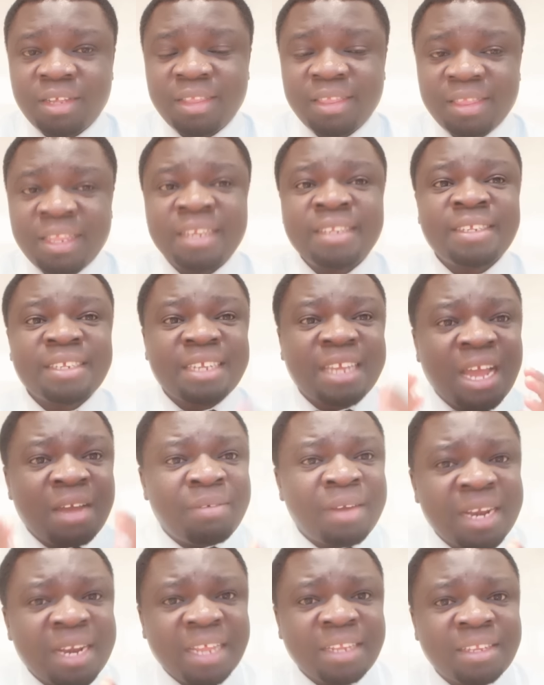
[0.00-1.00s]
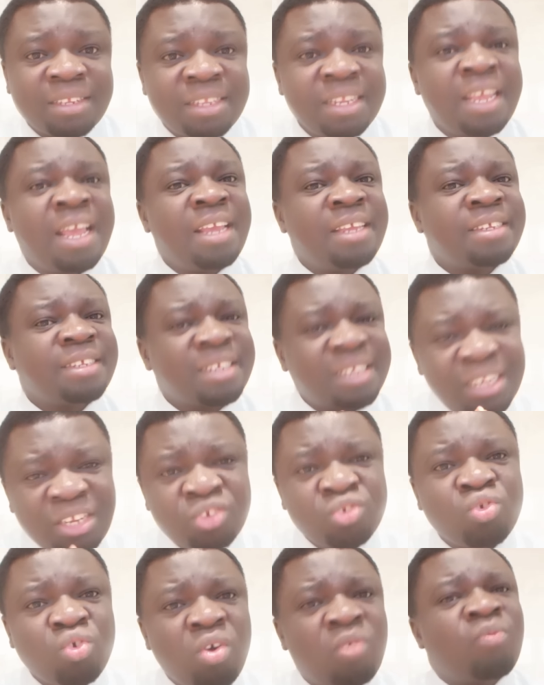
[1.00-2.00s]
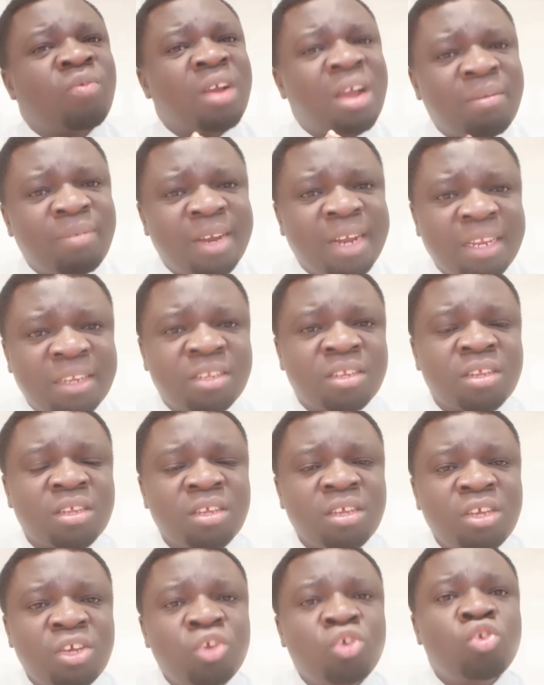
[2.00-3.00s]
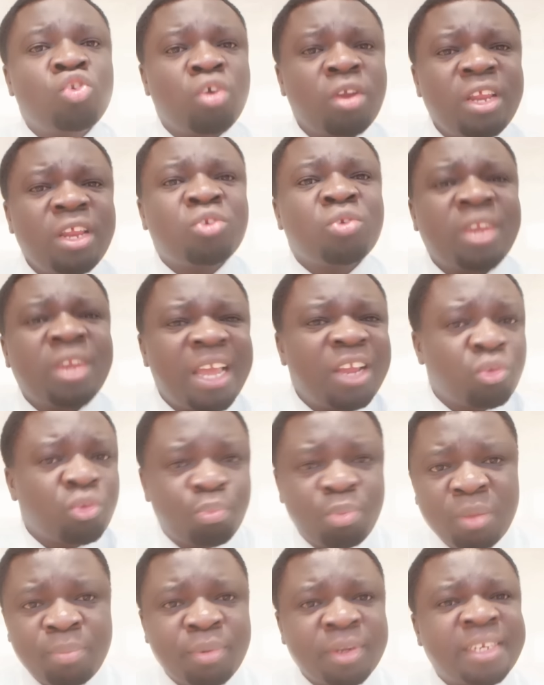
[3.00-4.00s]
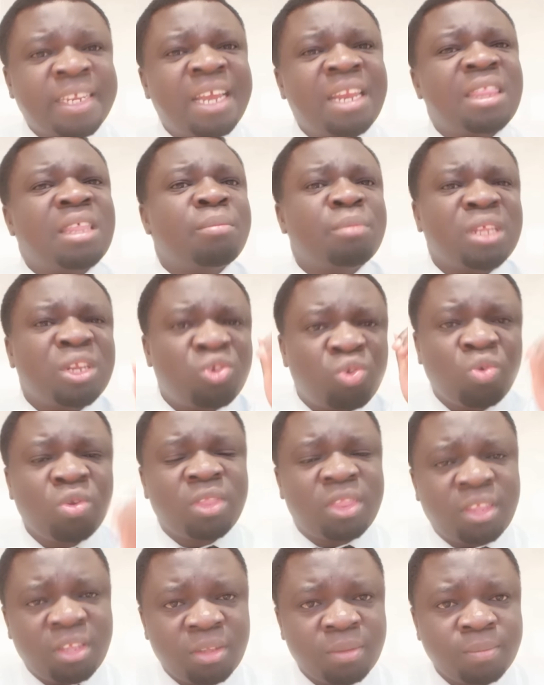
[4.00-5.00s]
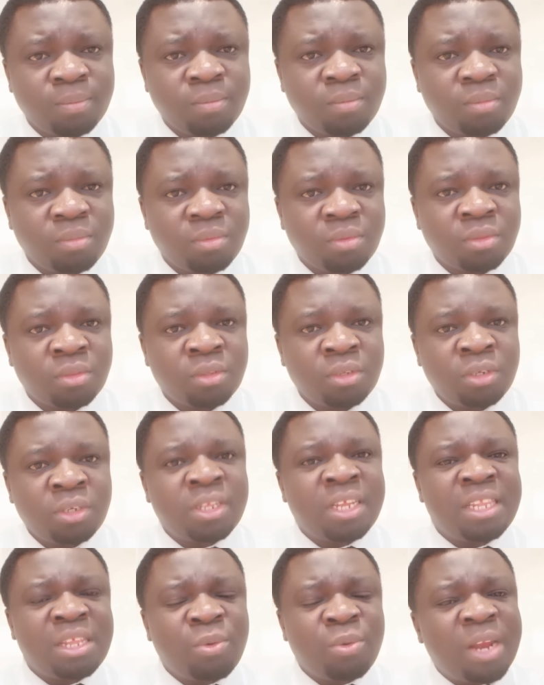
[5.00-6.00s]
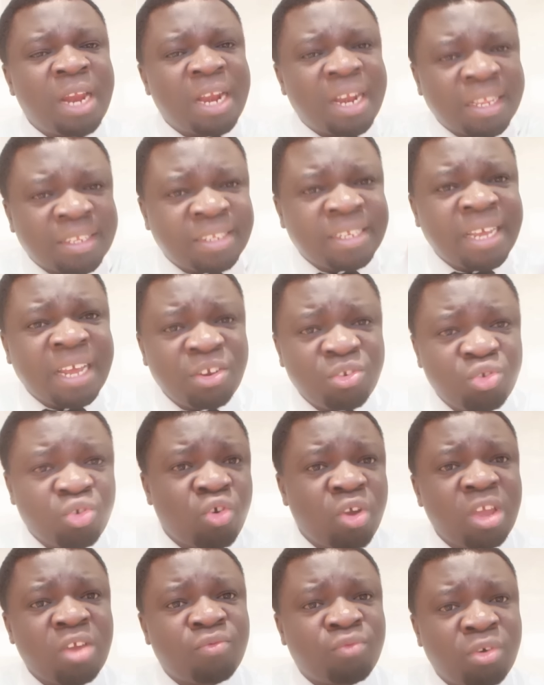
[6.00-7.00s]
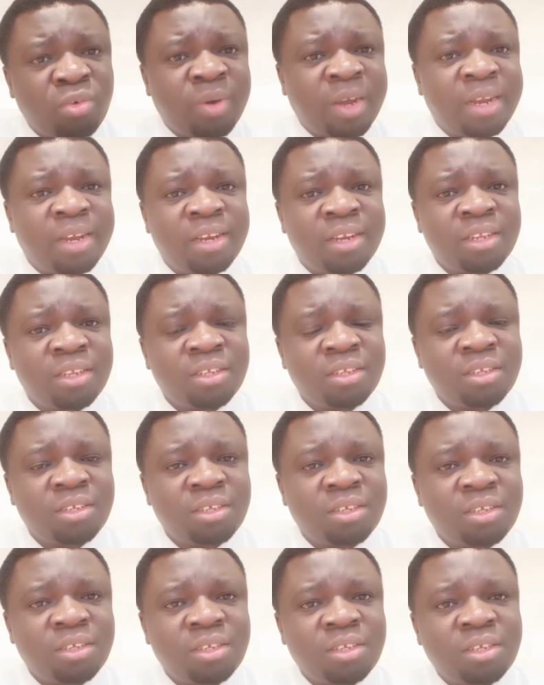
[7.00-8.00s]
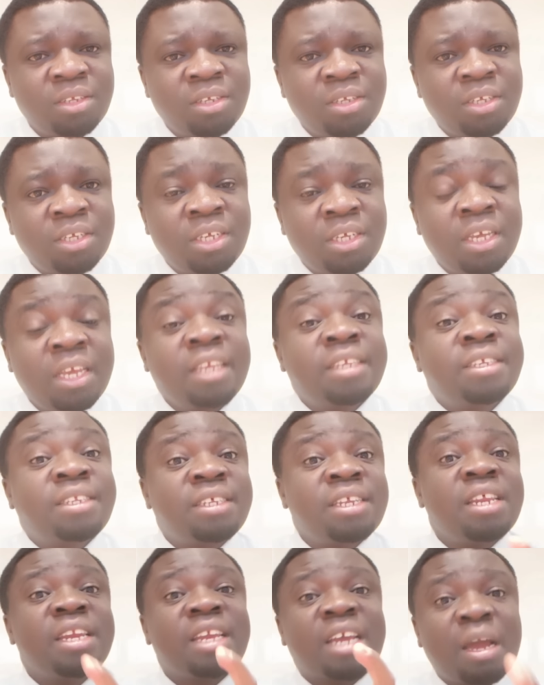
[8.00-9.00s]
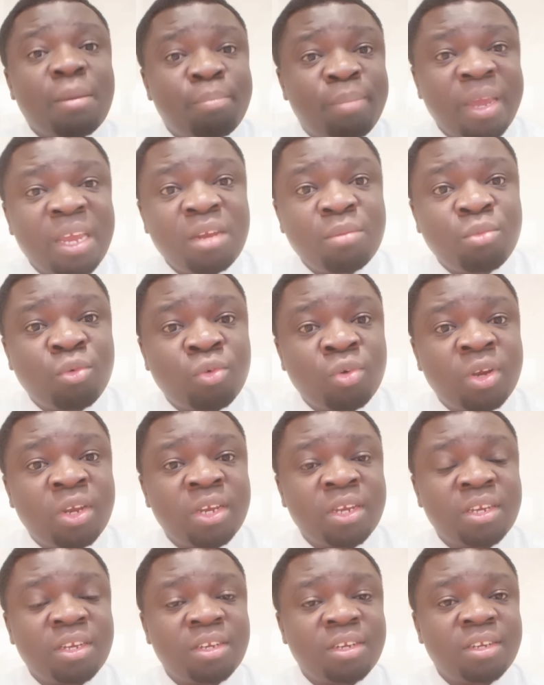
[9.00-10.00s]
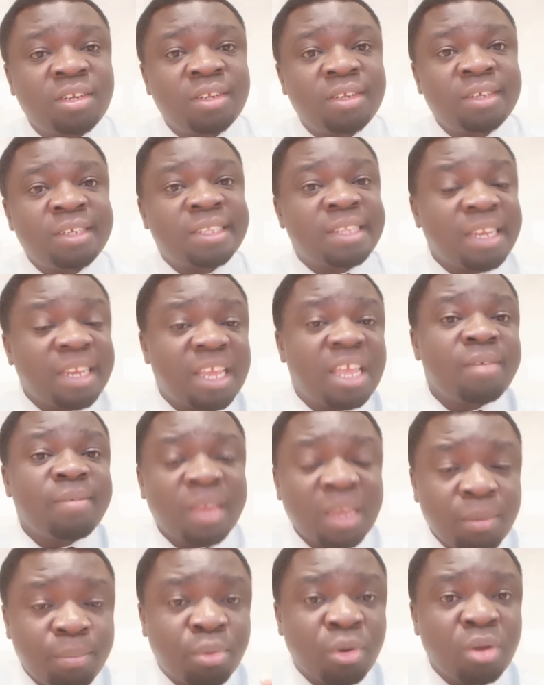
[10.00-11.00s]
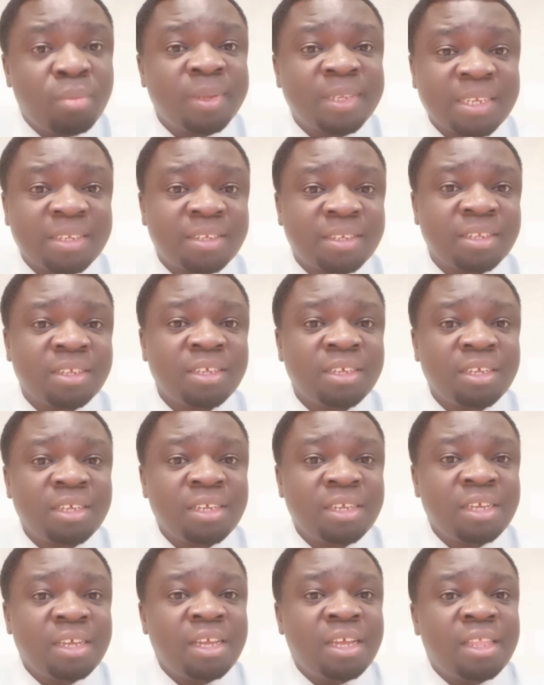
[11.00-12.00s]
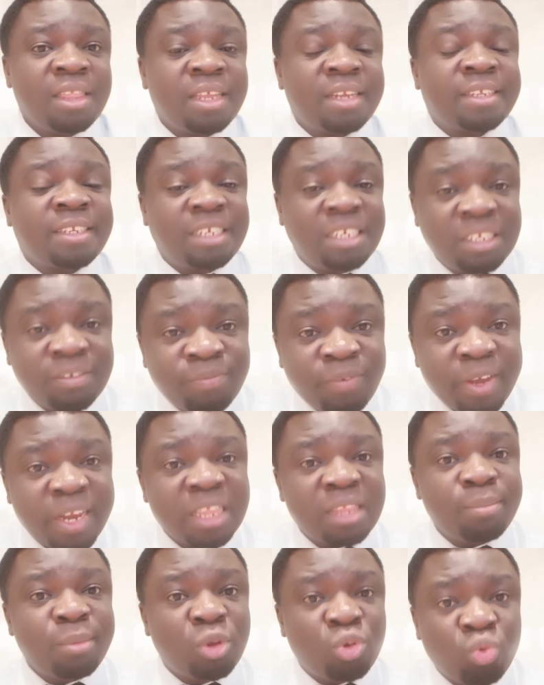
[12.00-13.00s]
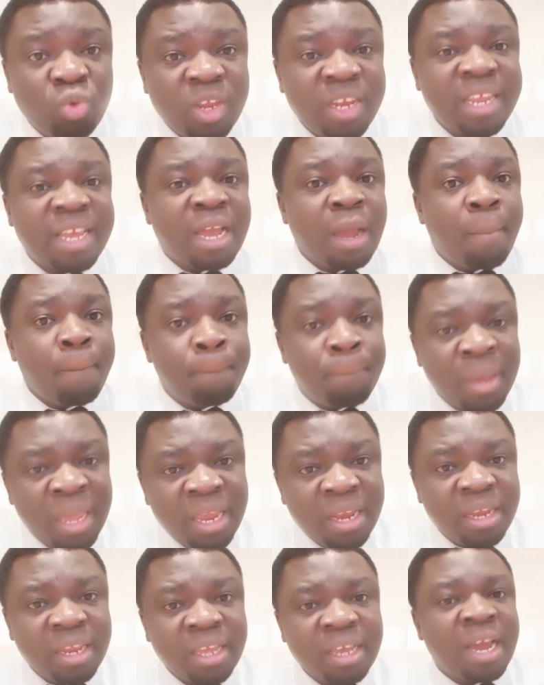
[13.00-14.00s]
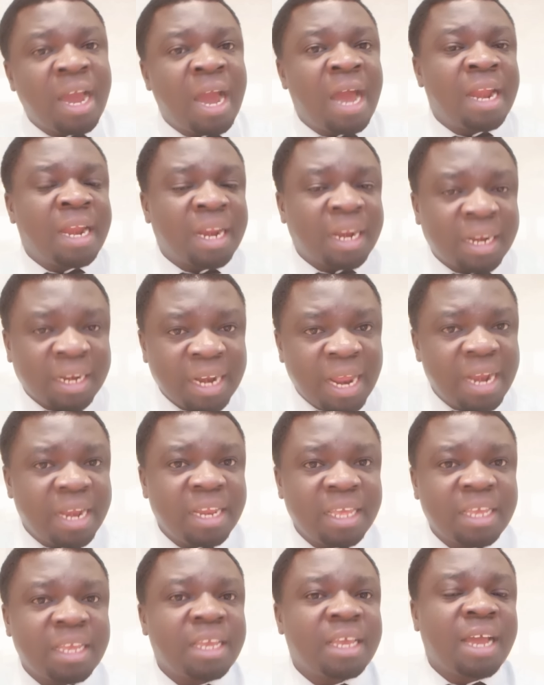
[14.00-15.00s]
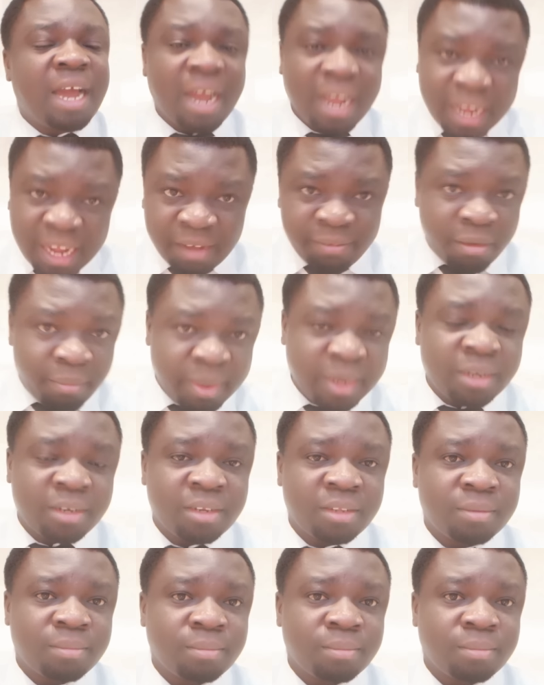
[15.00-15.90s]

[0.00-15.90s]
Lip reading: There's governance. There is issue of governance. You don't need to lie to people. Tell them the truth so that they will understand you going forward. He's still in campaign mode. He's still giving promises. There's difference between campaigning and running a government.